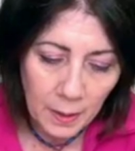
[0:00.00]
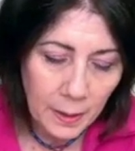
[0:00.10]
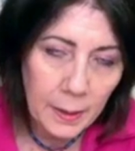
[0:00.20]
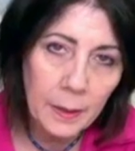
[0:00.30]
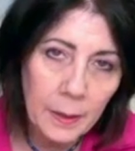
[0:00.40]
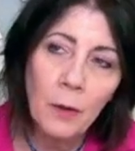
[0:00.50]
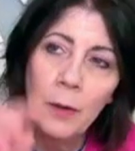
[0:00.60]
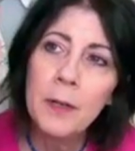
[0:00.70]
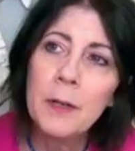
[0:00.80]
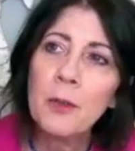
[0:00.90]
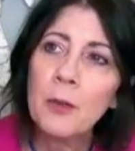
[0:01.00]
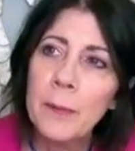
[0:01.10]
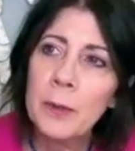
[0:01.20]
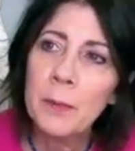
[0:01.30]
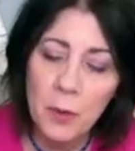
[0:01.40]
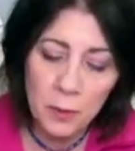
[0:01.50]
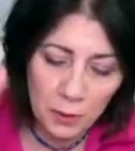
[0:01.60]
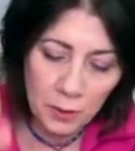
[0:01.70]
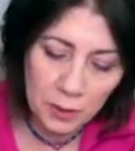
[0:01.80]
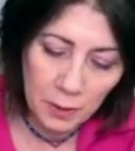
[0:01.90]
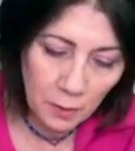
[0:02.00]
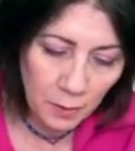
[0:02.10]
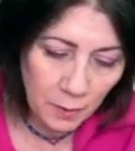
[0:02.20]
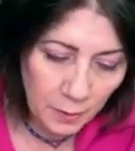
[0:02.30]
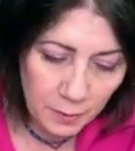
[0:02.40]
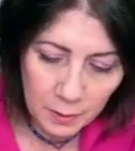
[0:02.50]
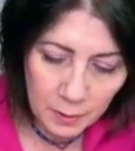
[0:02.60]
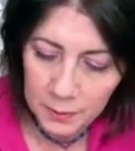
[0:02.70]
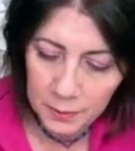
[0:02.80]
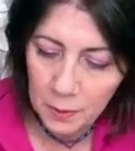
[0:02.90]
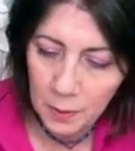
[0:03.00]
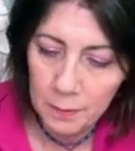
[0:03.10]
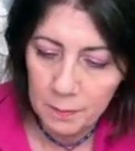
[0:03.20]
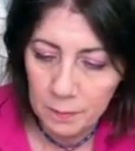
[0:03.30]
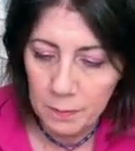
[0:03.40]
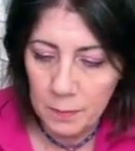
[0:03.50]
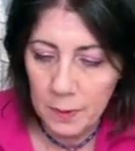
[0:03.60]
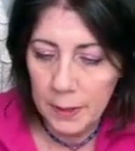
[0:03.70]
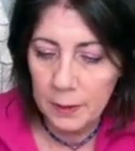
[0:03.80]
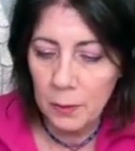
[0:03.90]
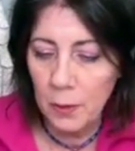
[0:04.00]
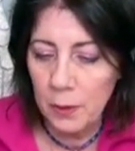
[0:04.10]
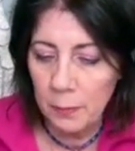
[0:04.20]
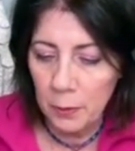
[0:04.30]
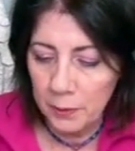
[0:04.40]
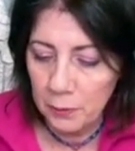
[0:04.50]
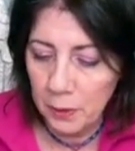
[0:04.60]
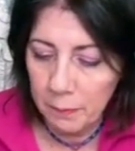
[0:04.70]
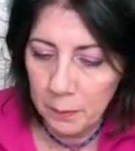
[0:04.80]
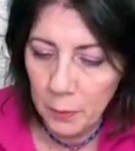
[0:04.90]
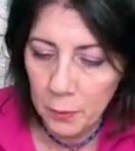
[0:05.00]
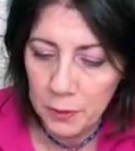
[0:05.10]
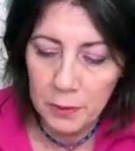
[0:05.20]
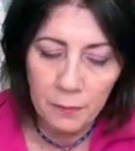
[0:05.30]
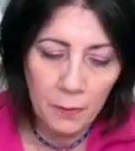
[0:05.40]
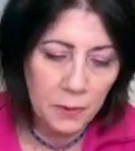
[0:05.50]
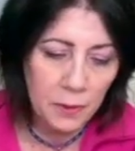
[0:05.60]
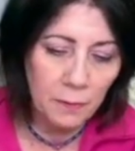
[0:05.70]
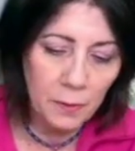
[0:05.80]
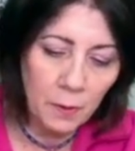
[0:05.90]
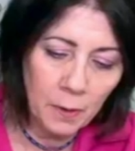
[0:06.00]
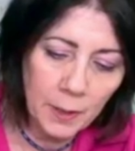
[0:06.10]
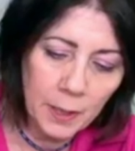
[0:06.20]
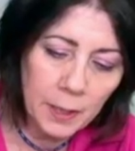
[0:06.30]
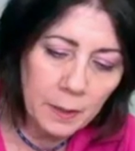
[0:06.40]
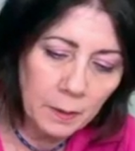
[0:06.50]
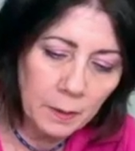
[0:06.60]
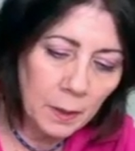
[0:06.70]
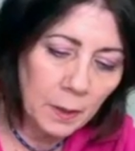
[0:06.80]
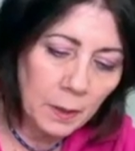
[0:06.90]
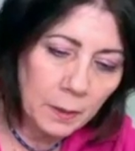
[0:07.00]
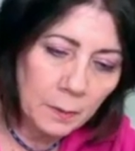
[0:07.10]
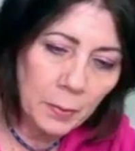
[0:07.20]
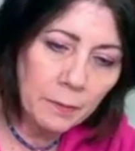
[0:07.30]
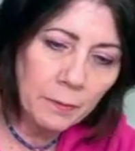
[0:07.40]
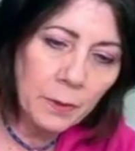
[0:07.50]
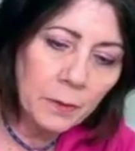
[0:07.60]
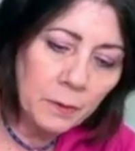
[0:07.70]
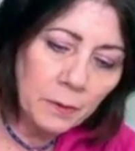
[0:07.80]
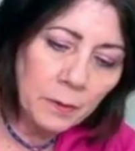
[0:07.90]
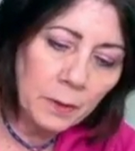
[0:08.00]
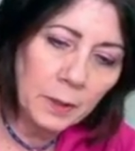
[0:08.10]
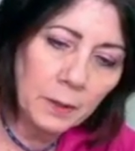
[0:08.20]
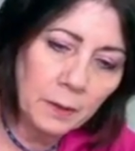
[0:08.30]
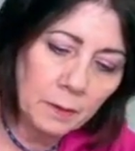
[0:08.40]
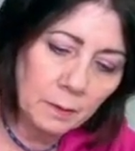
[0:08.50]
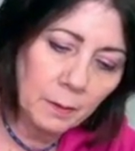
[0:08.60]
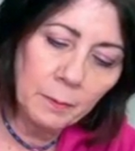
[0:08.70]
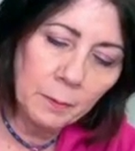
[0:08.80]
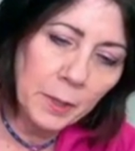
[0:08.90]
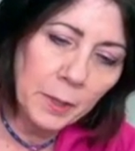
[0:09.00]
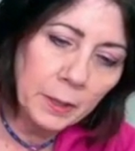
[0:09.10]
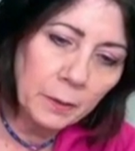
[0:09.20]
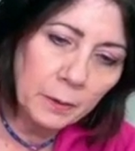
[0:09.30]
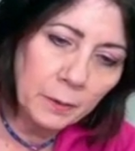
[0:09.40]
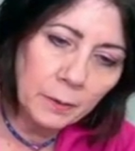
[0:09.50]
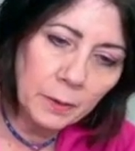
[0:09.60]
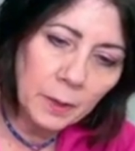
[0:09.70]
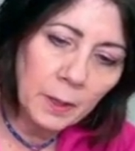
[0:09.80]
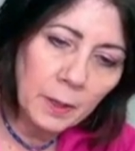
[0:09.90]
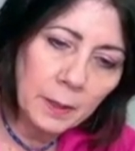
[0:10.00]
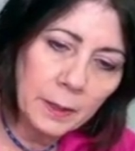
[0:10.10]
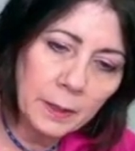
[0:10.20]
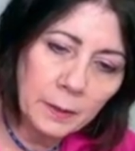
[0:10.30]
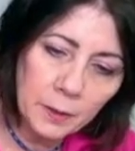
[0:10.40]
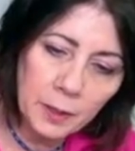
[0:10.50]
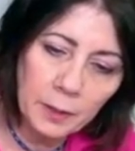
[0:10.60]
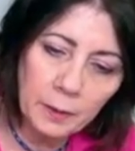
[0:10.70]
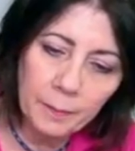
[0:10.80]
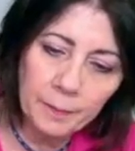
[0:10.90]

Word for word: and are there trapped emotions? There are. So we'll start. I like to call up all the trapped emotions first, if there are any. Belief code, I mean, body code, energy,